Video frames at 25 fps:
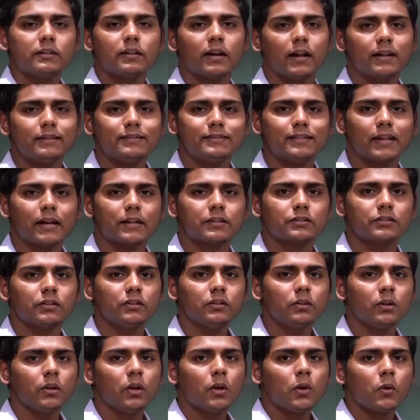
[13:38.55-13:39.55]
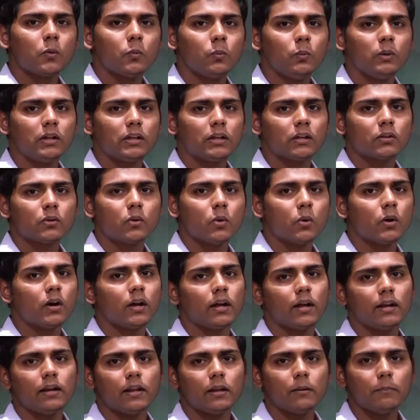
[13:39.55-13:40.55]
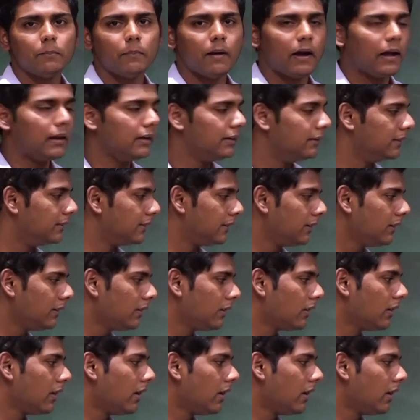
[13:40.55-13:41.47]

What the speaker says: transaction, we can go ahead and balance it.